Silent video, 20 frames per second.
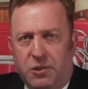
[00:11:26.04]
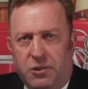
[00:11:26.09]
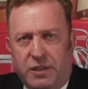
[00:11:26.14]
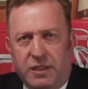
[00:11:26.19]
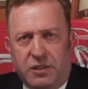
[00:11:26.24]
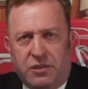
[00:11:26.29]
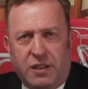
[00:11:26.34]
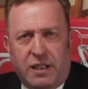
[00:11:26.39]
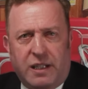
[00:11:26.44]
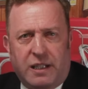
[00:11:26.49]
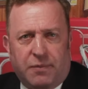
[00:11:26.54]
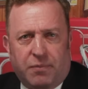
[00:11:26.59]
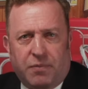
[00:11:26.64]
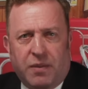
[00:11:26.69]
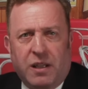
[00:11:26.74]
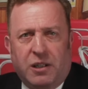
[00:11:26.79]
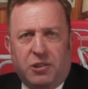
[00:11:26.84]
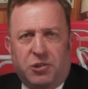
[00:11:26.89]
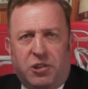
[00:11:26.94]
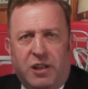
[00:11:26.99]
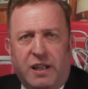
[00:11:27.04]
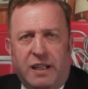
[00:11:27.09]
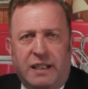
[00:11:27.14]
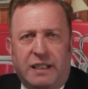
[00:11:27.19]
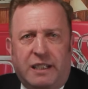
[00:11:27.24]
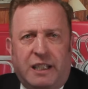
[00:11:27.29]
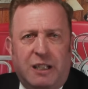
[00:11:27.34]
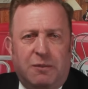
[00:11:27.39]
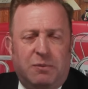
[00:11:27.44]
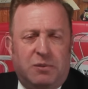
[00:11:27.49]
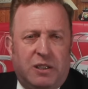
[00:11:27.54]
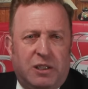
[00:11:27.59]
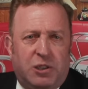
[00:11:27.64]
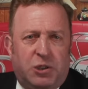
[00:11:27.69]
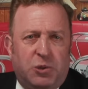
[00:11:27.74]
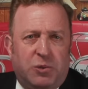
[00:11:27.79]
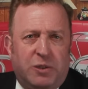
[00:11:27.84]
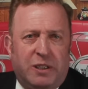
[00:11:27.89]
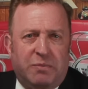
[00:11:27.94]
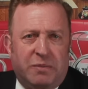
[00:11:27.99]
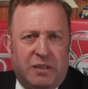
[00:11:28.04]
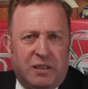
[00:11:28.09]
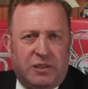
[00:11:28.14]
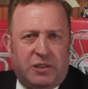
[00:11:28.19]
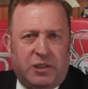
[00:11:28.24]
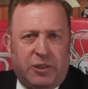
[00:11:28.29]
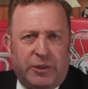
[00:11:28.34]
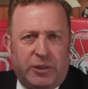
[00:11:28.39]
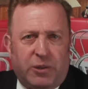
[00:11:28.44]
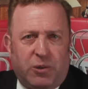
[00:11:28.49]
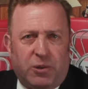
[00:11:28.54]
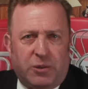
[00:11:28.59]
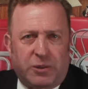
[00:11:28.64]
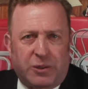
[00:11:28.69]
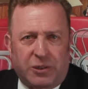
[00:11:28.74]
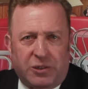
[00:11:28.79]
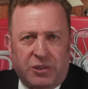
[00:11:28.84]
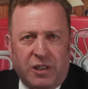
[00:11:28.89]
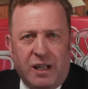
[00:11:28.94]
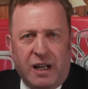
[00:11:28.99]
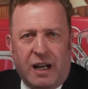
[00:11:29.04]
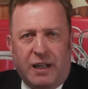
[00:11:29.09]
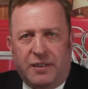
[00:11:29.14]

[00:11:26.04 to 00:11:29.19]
To this end, Chiang keeps issuing military orders,